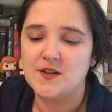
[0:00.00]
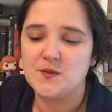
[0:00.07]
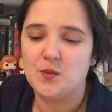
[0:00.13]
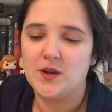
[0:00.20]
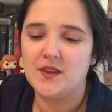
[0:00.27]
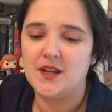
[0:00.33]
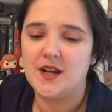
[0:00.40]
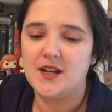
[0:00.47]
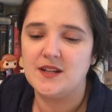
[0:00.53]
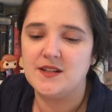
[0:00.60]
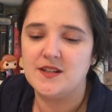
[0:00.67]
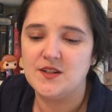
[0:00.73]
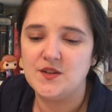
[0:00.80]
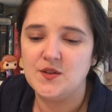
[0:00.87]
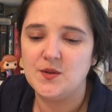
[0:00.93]
is one that I
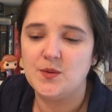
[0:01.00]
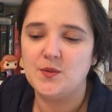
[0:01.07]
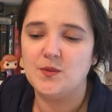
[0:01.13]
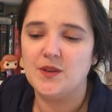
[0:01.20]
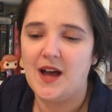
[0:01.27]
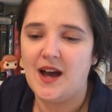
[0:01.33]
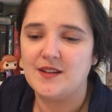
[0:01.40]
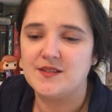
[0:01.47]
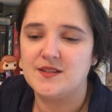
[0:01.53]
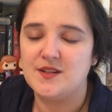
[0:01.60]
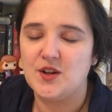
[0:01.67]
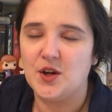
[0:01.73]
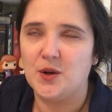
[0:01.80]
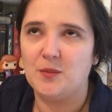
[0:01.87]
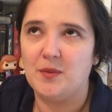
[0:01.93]
did do last
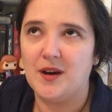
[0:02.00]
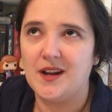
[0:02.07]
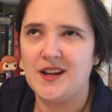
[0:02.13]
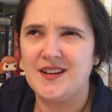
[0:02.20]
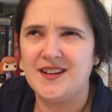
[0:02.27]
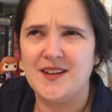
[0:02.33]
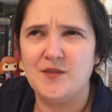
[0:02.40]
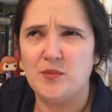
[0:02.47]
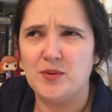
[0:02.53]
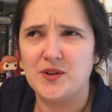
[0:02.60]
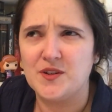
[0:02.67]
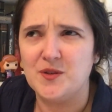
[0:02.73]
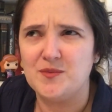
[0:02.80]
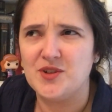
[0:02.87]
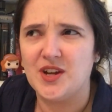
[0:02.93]
year, but I didn't have a
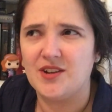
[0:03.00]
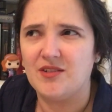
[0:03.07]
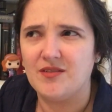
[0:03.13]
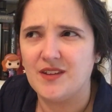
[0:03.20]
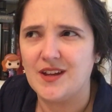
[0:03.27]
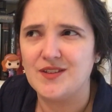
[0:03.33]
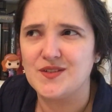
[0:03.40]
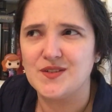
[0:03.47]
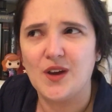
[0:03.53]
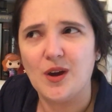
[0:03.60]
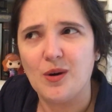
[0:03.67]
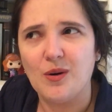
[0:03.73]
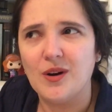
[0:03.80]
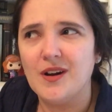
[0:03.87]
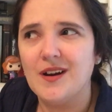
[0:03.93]
Booktube channel then,
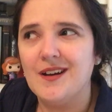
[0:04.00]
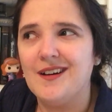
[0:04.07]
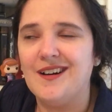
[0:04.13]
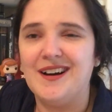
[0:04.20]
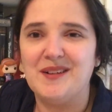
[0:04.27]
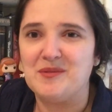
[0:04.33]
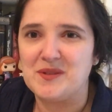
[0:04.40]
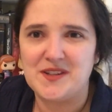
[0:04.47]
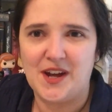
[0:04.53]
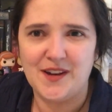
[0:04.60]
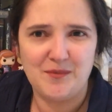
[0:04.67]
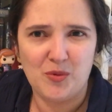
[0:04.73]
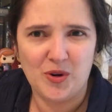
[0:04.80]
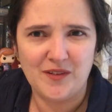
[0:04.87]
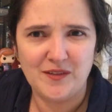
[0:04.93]
so it was
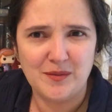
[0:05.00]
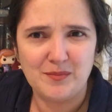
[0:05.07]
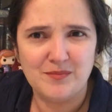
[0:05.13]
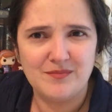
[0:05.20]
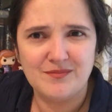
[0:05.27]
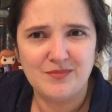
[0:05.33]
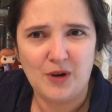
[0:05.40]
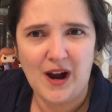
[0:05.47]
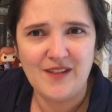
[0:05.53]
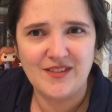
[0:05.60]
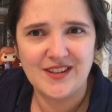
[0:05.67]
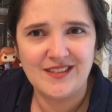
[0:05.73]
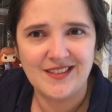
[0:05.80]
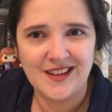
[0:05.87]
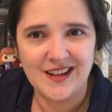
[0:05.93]
kind of more of a
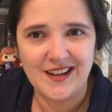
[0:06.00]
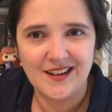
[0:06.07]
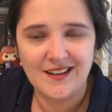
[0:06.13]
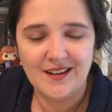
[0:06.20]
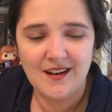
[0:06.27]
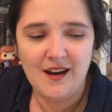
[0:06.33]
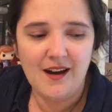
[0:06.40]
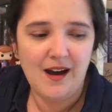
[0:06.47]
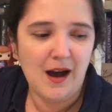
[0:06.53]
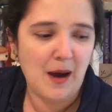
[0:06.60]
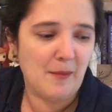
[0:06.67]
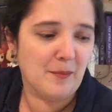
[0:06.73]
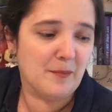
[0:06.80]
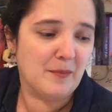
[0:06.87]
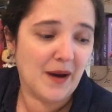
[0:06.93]
private thing.
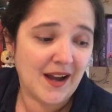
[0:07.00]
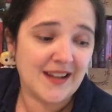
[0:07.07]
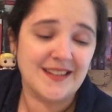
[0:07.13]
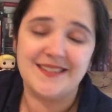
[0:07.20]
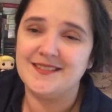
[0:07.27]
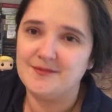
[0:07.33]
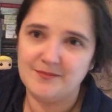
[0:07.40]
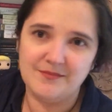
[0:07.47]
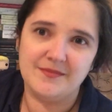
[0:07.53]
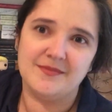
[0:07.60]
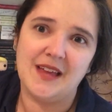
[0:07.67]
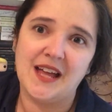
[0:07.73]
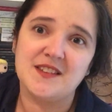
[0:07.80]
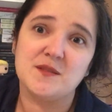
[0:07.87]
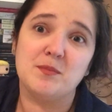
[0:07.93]
But
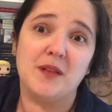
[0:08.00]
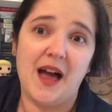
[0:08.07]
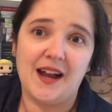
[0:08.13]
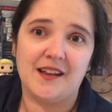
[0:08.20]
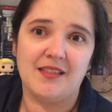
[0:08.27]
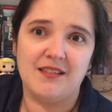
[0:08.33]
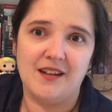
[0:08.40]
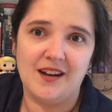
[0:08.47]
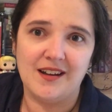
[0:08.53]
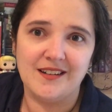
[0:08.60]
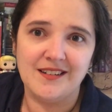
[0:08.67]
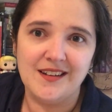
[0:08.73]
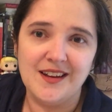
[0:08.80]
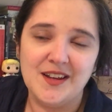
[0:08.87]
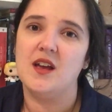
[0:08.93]
that's
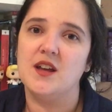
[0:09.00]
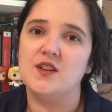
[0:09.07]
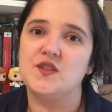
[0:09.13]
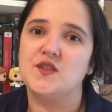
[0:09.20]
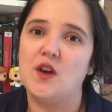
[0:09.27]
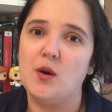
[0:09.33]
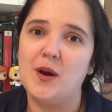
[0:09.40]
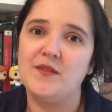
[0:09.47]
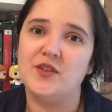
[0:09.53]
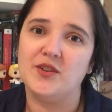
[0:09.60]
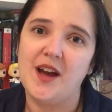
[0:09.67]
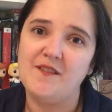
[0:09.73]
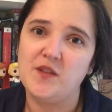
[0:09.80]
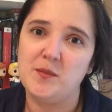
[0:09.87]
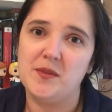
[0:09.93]
Blackathon. So if you're
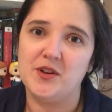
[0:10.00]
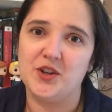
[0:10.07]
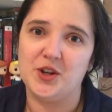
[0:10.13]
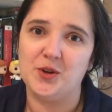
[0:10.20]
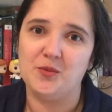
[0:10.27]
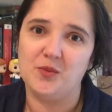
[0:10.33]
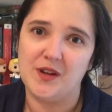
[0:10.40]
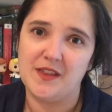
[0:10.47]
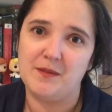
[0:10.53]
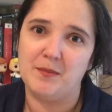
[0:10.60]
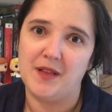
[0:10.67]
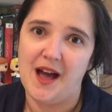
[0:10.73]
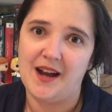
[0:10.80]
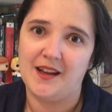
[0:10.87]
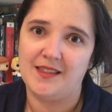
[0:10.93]
not familiar
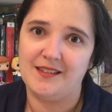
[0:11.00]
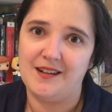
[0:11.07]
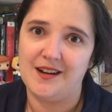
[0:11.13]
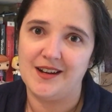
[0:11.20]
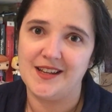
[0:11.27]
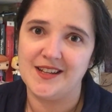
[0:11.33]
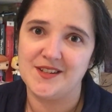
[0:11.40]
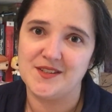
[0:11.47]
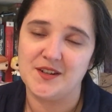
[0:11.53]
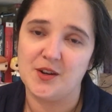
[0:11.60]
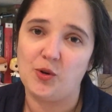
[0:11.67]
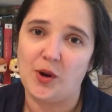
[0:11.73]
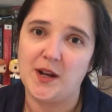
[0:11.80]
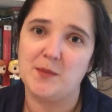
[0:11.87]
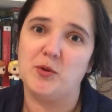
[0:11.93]
with Blackathon, it is an
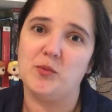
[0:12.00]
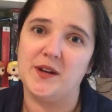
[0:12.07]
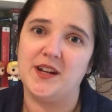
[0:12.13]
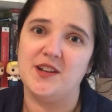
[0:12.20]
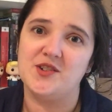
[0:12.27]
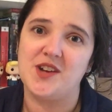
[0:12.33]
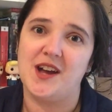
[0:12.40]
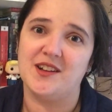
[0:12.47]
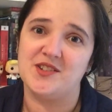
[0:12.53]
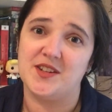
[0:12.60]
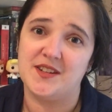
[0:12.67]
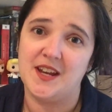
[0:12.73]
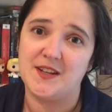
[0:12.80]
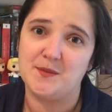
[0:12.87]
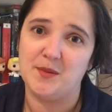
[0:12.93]
incredible reading challenge
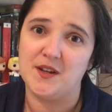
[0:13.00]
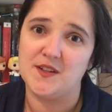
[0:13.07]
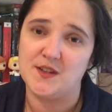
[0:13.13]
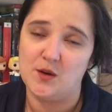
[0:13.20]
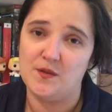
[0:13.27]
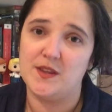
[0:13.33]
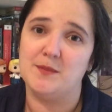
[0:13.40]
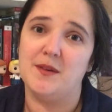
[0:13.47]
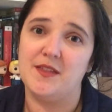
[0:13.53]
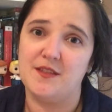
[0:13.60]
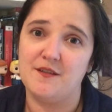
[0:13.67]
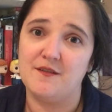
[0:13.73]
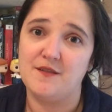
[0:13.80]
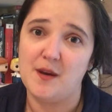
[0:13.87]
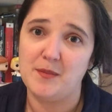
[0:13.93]
that takes place over the
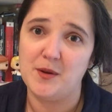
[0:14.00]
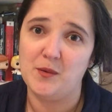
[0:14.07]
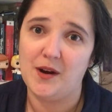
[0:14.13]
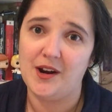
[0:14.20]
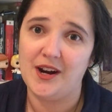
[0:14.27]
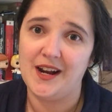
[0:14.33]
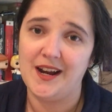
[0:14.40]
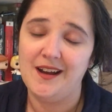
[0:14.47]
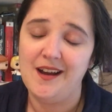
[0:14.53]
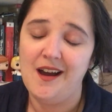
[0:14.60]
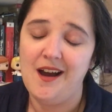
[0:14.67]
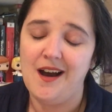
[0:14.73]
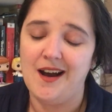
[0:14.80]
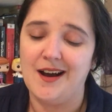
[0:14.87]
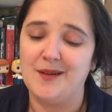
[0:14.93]
month of February,
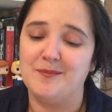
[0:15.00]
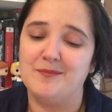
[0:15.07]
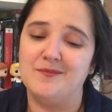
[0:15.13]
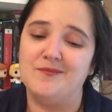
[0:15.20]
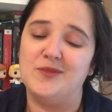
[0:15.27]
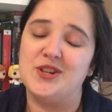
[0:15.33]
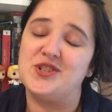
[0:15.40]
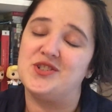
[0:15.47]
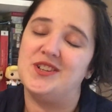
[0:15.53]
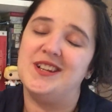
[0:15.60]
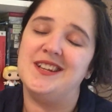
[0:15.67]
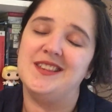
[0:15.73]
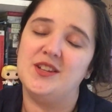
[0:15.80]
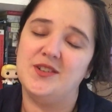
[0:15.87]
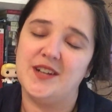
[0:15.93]
which
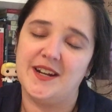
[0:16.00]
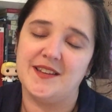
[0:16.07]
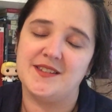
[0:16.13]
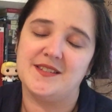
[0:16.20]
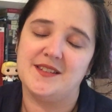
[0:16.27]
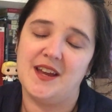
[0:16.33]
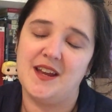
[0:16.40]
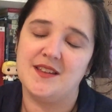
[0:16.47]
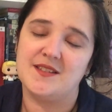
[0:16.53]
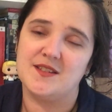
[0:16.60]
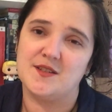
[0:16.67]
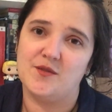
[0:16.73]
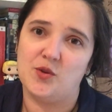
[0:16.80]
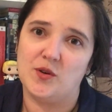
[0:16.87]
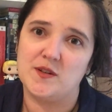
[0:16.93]
in the United States
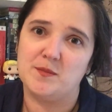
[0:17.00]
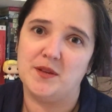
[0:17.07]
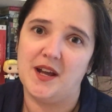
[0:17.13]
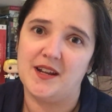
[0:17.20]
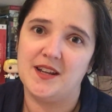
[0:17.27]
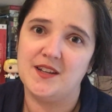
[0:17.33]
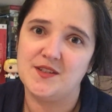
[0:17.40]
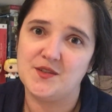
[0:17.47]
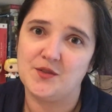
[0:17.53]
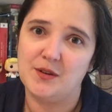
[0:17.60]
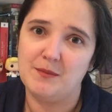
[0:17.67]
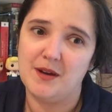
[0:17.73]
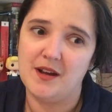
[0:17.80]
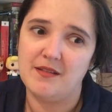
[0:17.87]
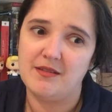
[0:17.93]
is, of course, Black
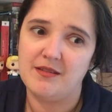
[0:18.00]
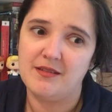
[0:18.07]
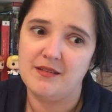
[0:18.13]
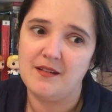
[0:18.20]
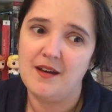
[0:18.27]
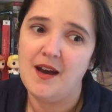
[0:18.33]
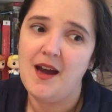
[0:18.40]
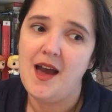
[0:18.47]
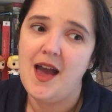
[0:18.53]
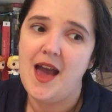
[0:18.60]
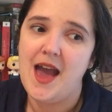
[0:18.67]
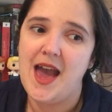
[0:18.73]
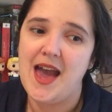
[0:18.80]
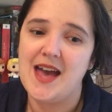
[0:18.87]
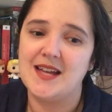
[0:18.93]
History Month.
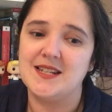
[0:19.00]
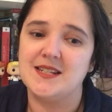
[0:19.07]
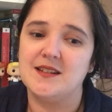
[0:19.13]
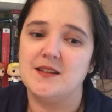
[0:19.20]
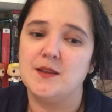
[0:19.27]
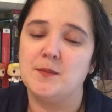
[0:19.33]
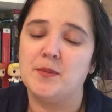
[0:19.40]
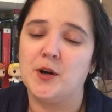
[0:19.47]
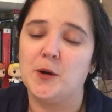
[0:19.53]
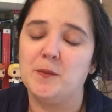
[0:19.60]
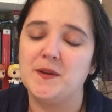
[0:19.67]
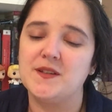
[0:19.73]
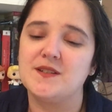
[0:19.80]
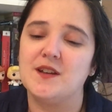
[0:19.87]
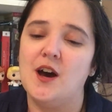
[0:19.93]
And the
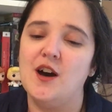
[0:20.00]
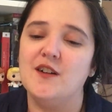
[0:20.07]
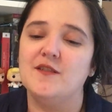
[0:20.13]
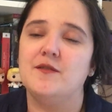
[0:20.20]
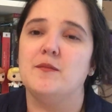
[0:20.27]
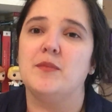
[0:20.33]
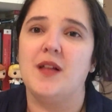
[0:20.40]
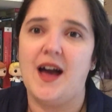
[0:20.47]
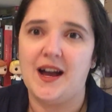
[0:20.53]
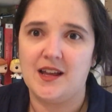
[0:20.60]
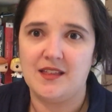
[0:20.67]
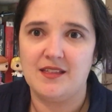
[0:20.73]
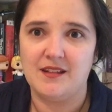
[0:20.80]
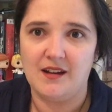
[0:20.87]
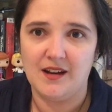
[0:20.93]
purpose of
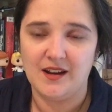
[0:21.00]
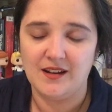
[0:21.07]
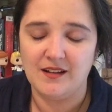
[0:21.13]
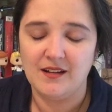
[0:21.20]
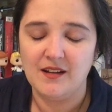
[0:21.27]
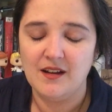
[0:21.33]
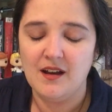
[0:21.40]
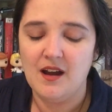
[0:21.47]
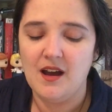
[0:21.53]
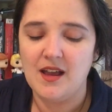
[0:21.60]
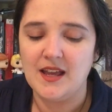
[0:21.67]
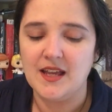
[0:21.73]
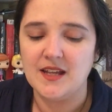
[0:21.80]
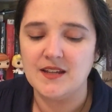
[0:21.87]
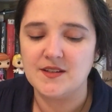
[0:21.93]
Blackathon
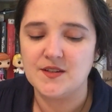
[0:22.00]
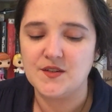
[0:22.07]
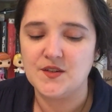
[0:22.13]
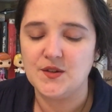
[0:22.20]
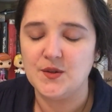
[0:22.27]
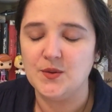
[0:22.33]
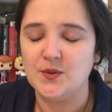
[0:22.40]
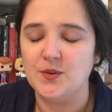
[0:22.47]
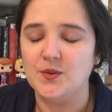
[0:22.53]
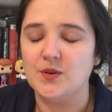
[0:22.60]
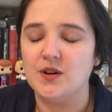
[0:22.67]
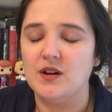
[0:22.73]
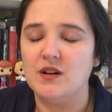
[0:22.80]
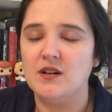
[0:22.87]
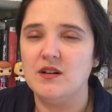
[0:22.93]
is to